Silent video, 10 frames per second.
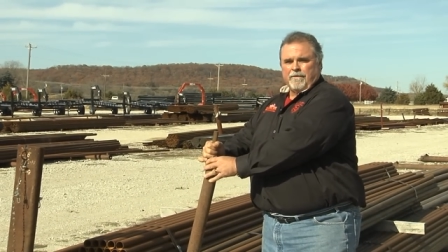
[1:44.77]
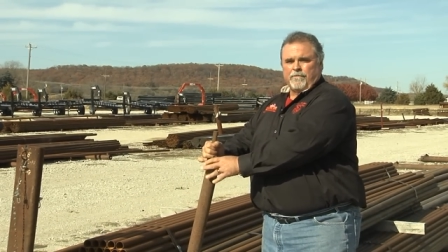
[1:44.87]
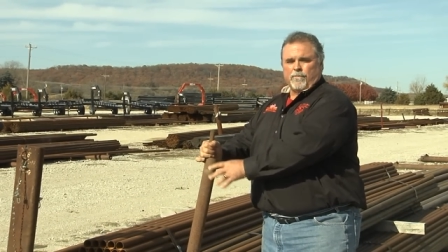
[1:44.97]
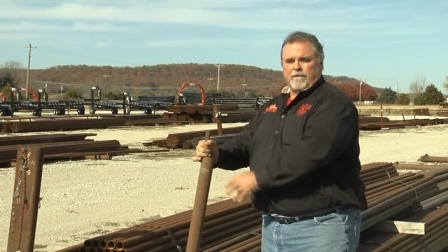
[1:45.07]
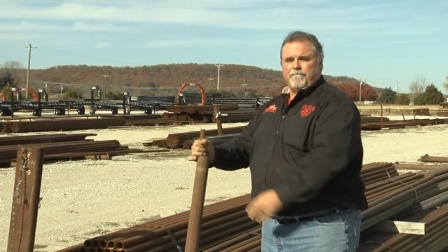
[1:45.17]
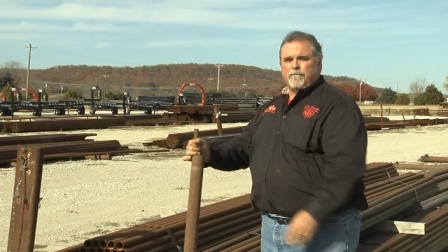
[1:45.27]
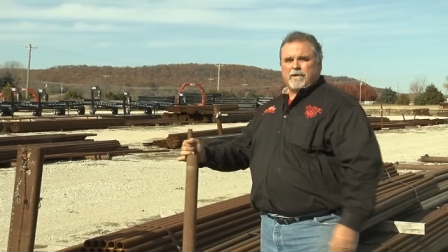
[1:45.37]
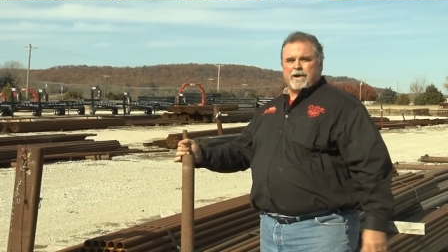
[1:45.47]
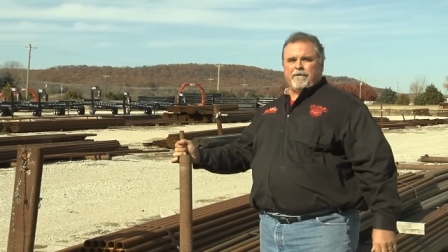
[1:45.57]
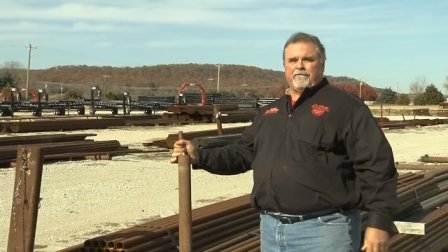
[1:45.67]
24
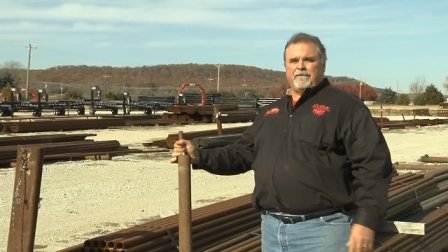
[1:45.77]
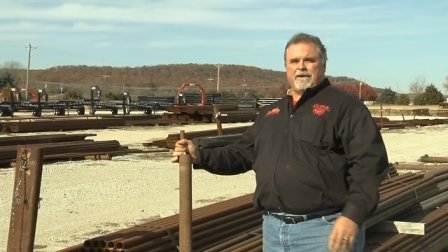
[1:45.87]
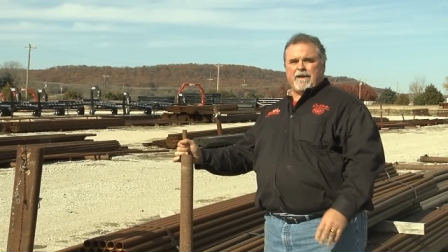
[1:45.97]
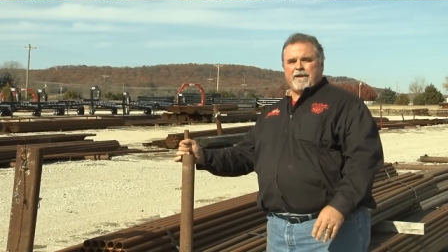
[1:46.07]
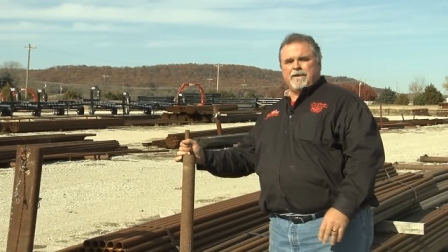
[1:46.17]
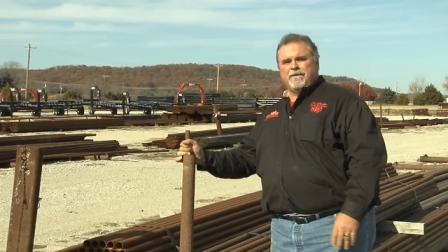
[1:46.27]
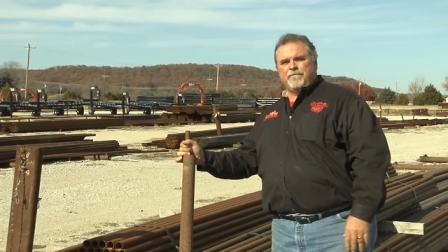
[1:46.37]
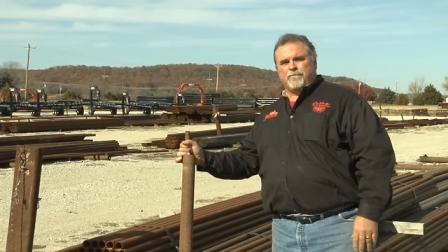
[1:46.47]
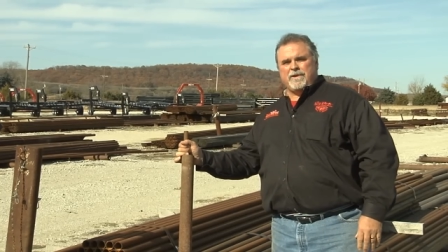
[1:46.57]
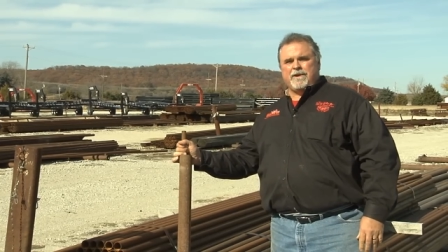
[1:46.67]
hours a day,
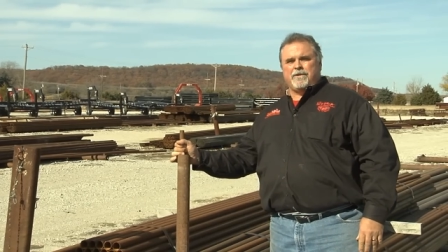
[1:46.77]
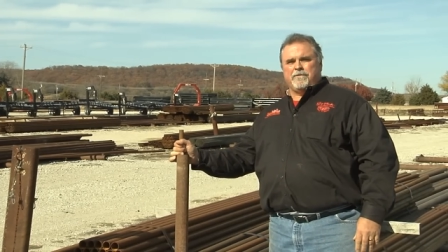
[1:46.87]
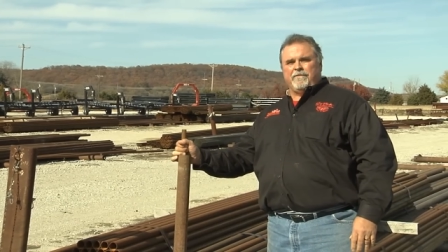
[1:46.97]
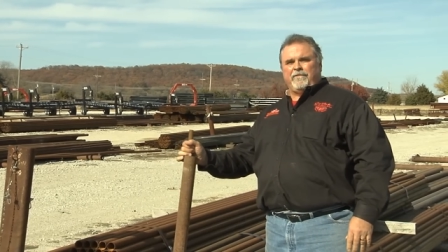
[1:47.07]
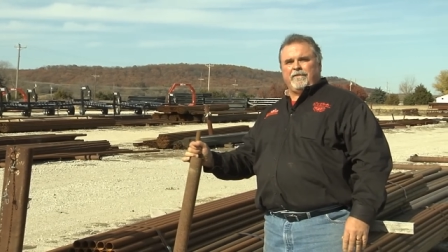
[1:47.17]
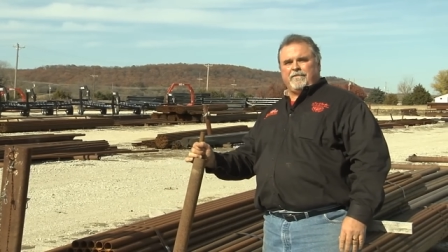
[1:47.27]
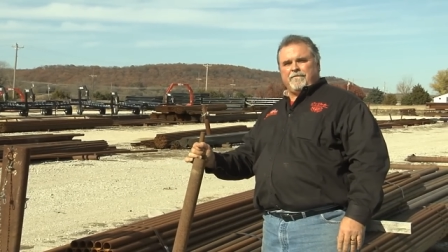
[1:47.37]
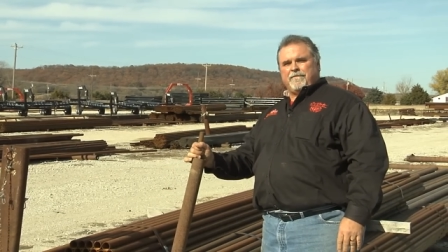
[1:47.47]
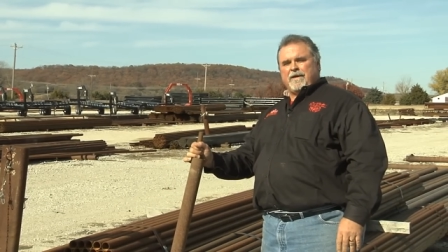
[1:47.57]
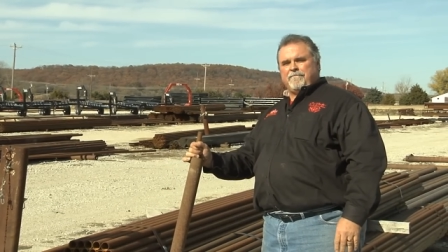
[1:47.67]

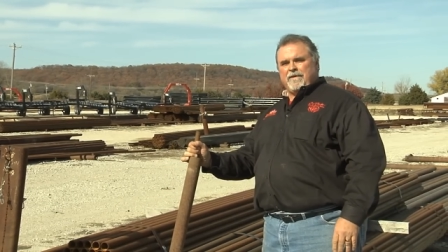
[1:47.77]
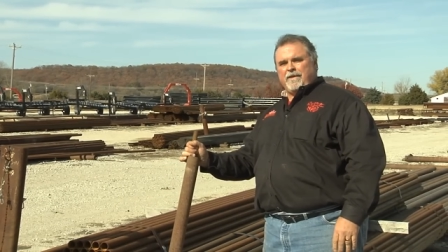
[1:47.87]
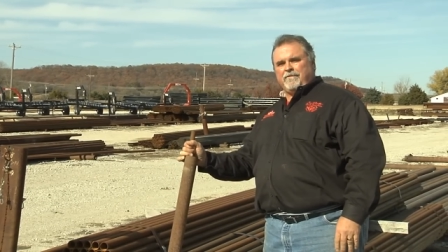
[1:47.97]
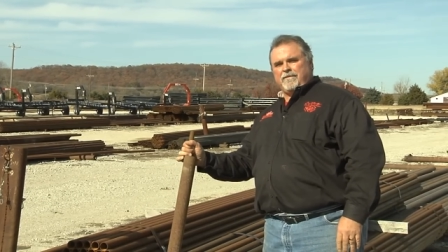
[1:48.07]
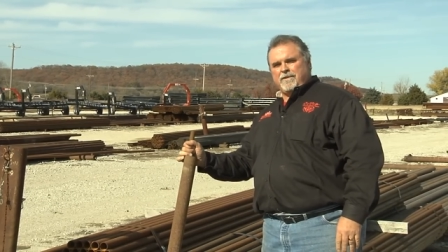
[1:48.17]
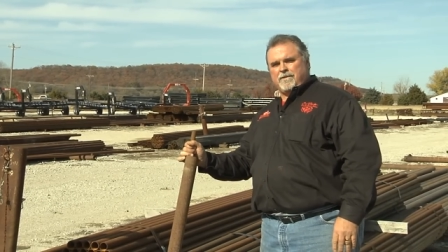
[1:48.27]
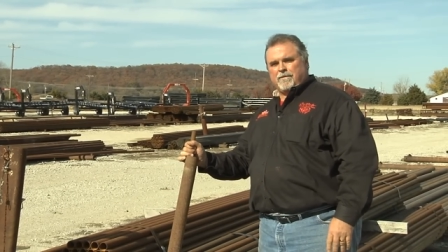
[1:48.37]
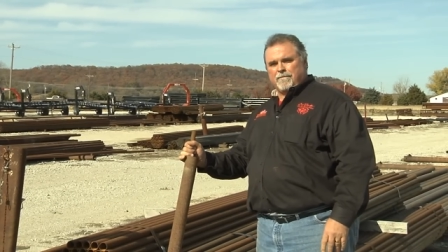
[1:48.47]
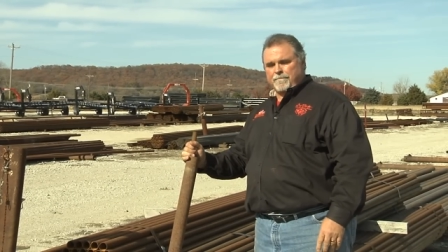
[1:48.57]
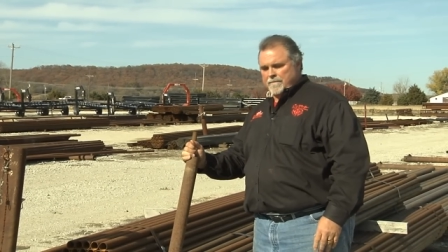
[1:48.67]
365 days a year.